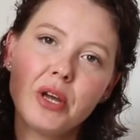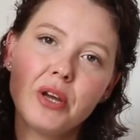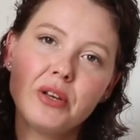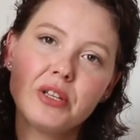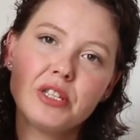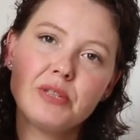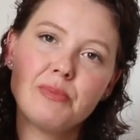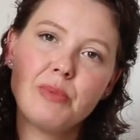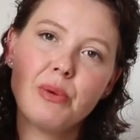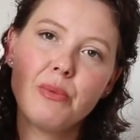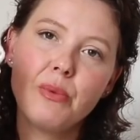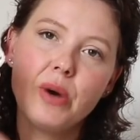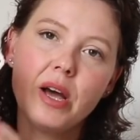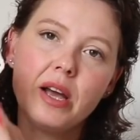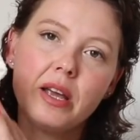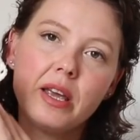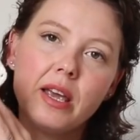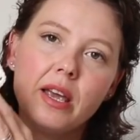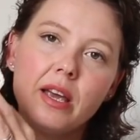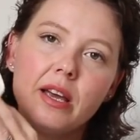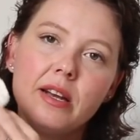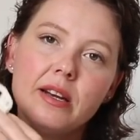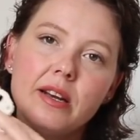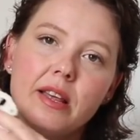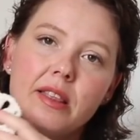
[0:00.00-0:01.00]
going to be
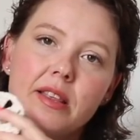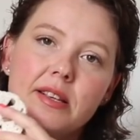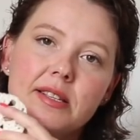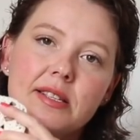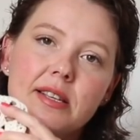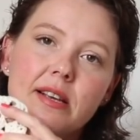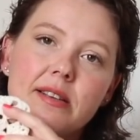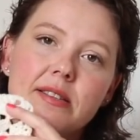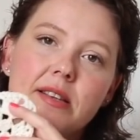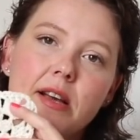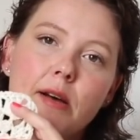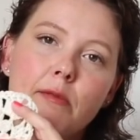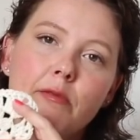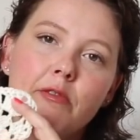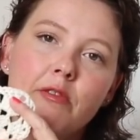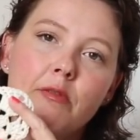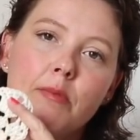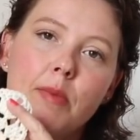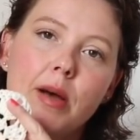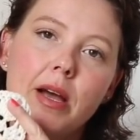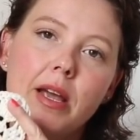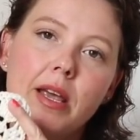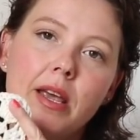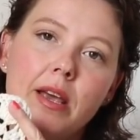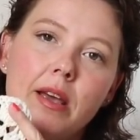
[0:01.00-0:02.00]
working another setup for
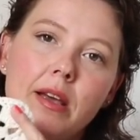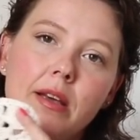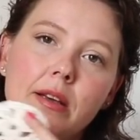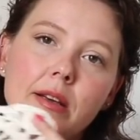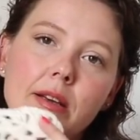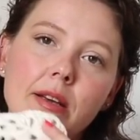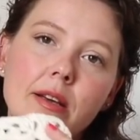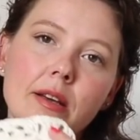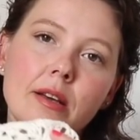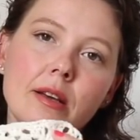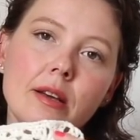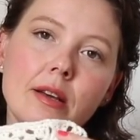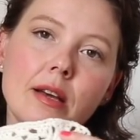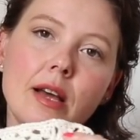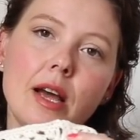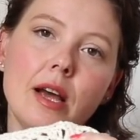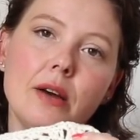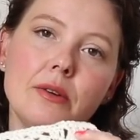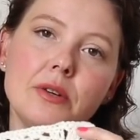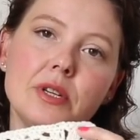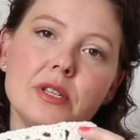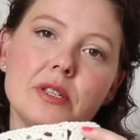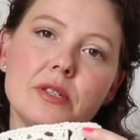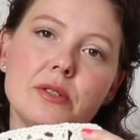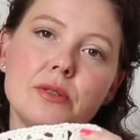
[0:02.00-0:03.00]
my
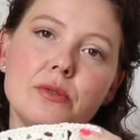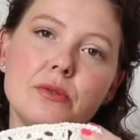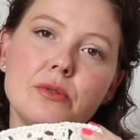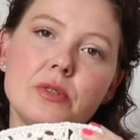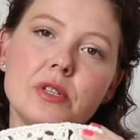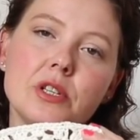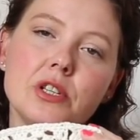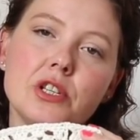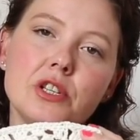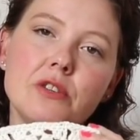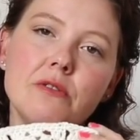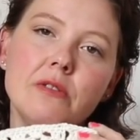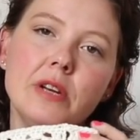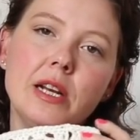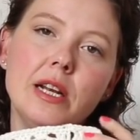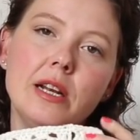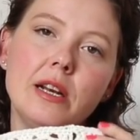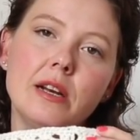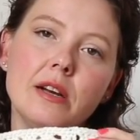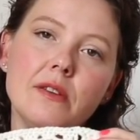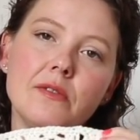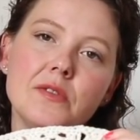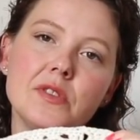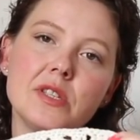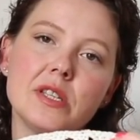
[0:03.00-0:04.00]
eldest daughter. She really
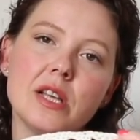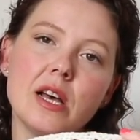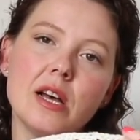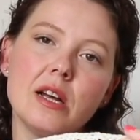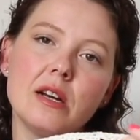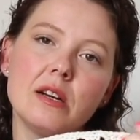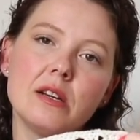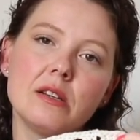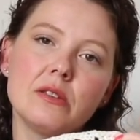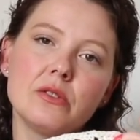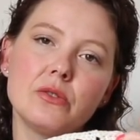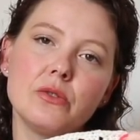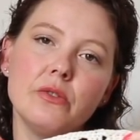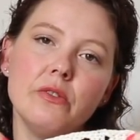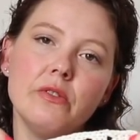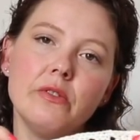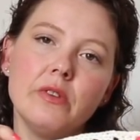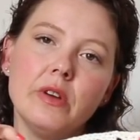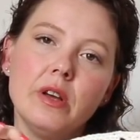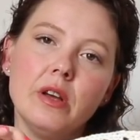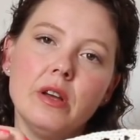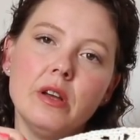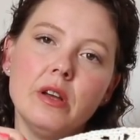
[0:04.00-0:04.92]
loves that sort of